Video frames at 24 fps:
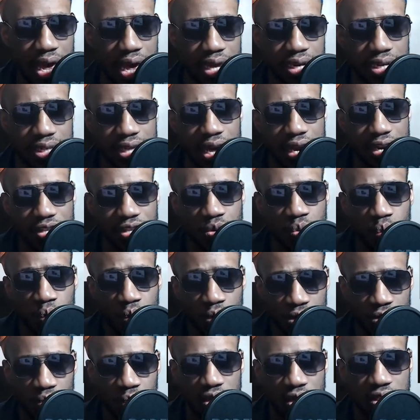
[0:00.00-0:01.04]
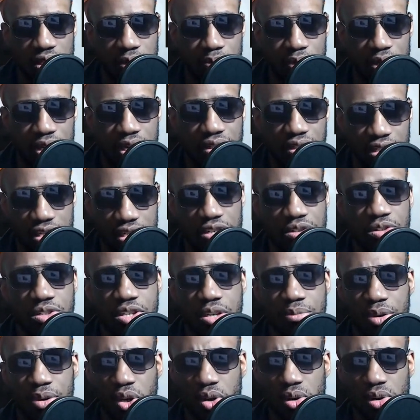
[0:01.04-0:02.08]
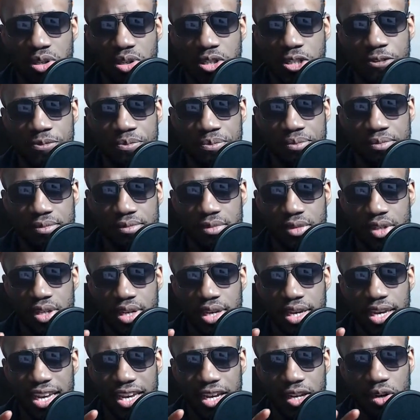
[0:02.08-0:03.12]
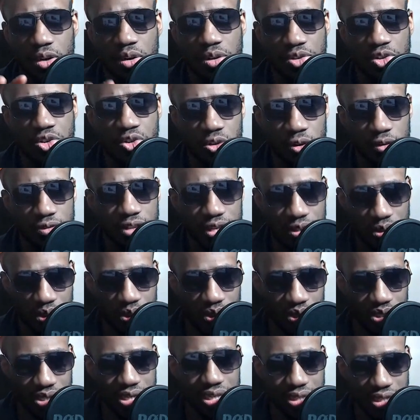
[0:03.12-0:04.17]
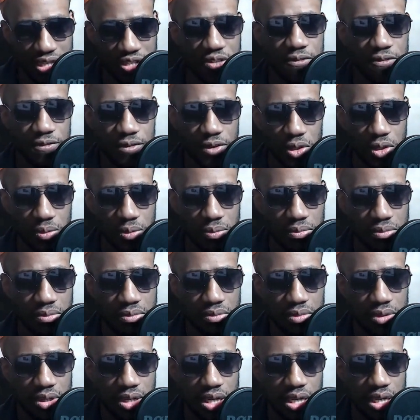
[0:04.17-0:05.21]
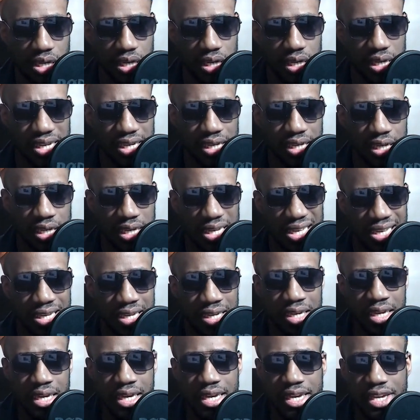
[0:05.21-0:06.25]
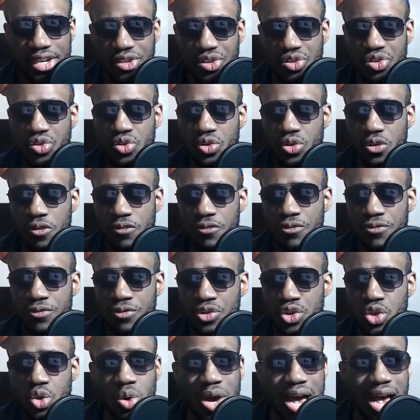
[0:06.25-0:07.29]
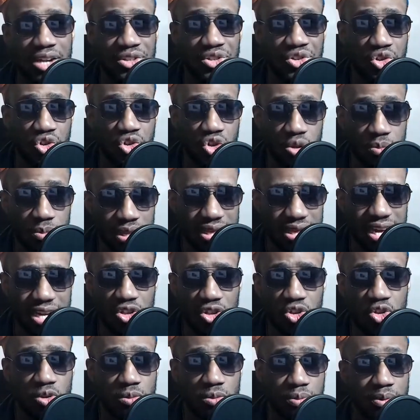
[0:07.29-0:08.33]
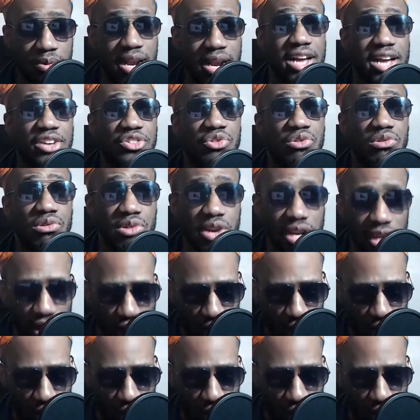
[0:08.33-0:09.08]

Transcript: and that is one, one of the biggest issues here because a lot of stuff that you see in this film is sort of you assuming that Superman has really